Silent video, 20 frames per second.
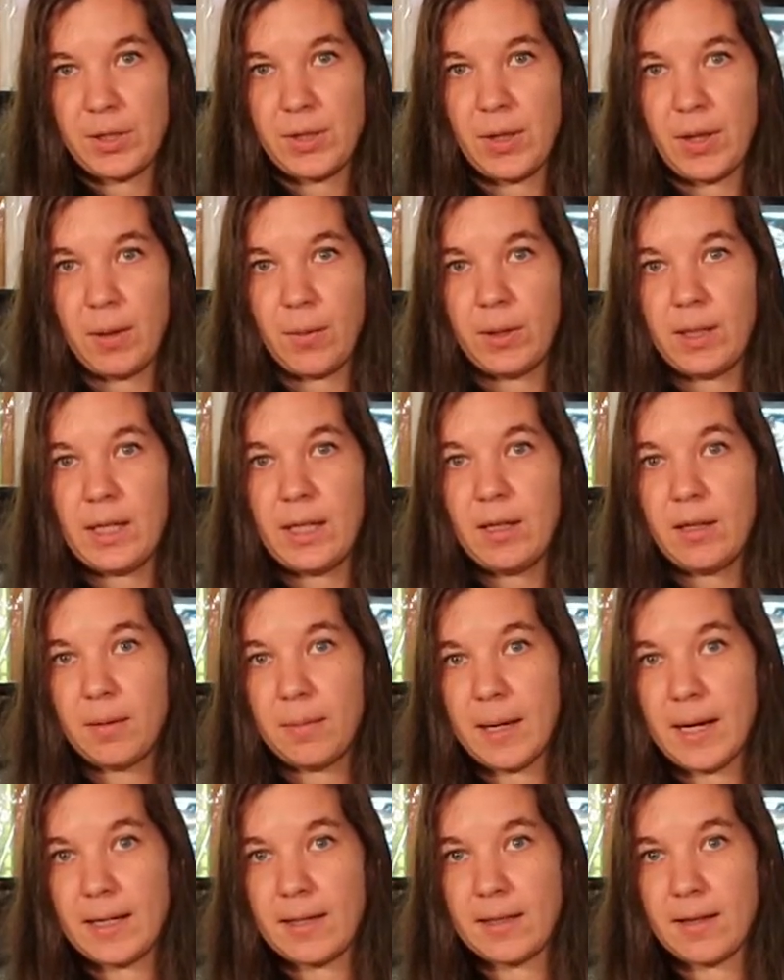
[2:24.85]
So they will either
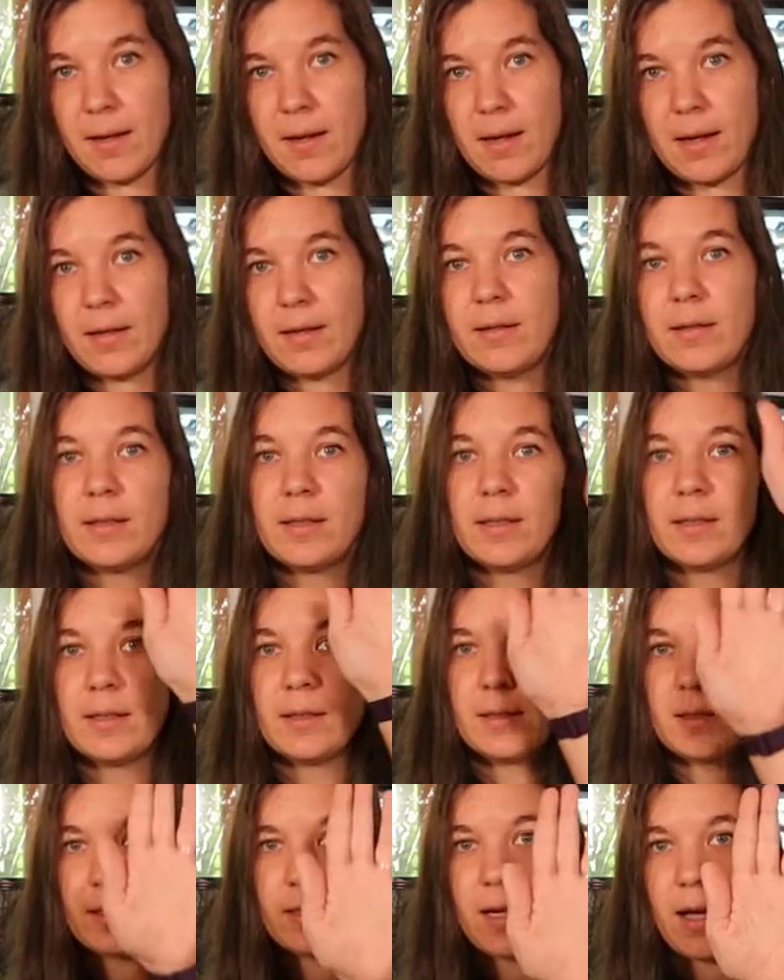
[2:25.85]
pass on
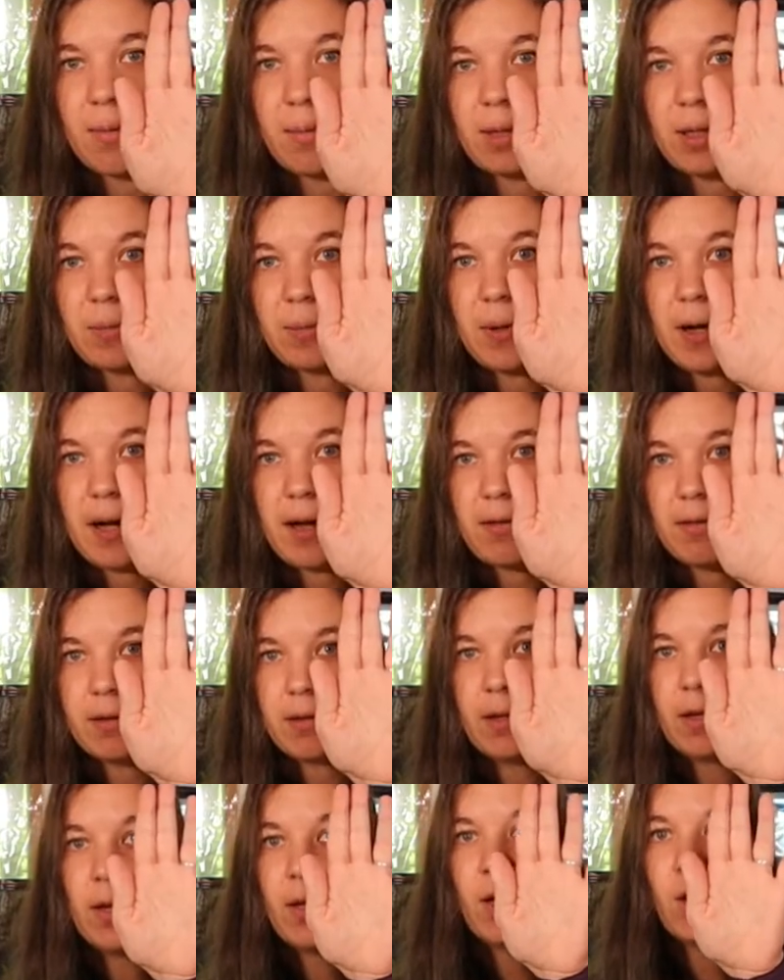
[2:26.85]
dominant
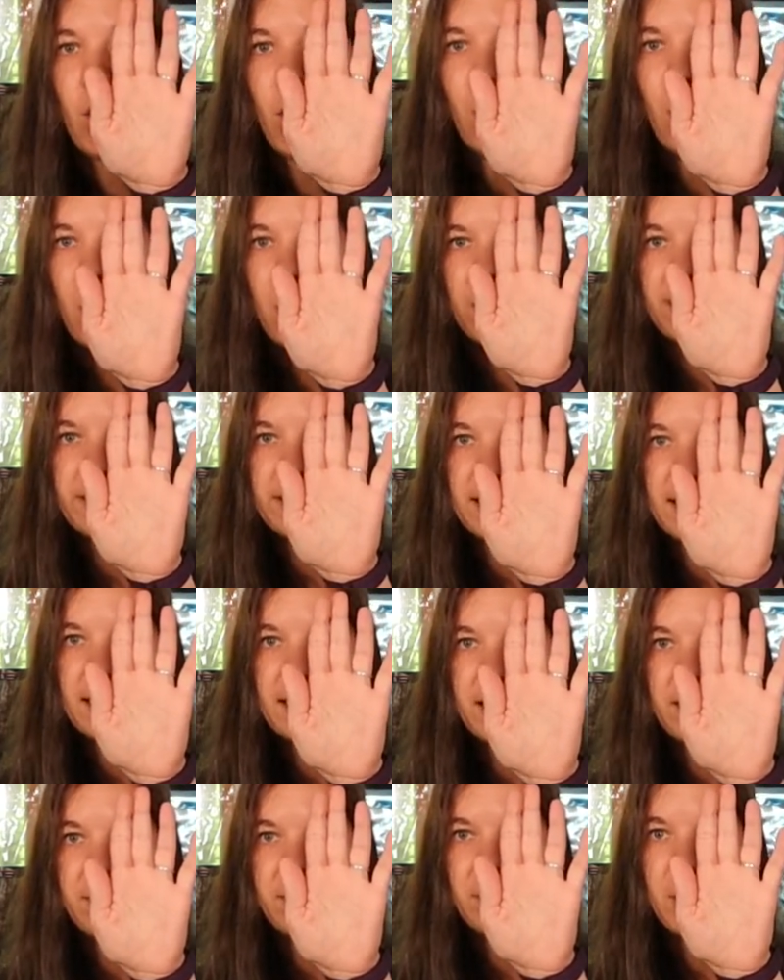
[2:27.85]
brown or
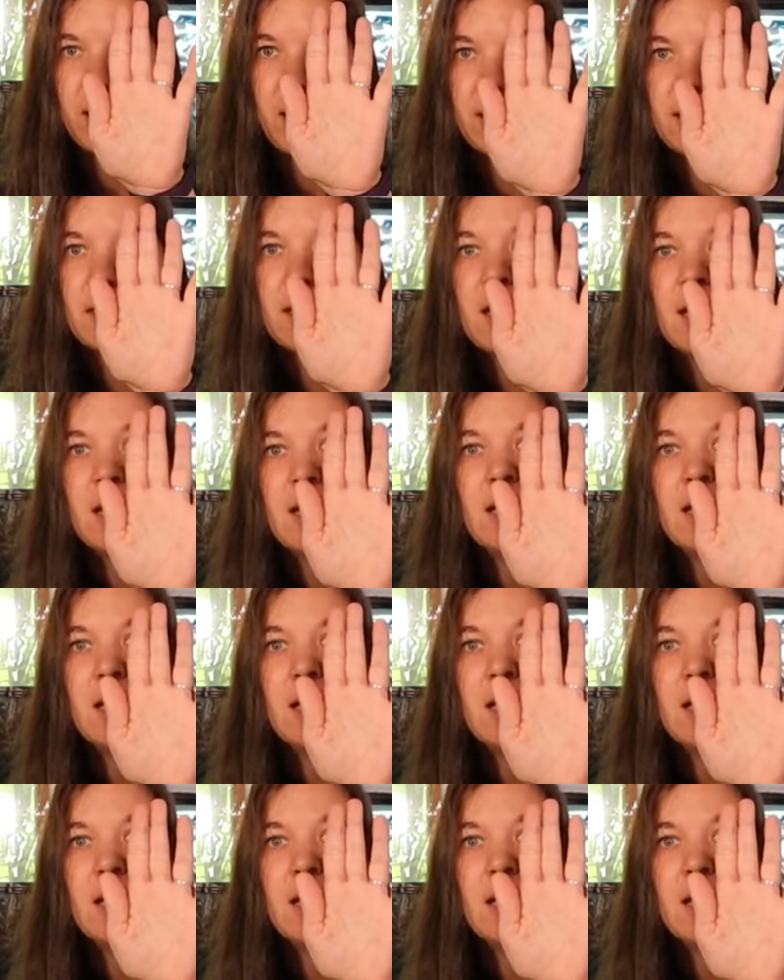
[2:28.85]
recessive blonde.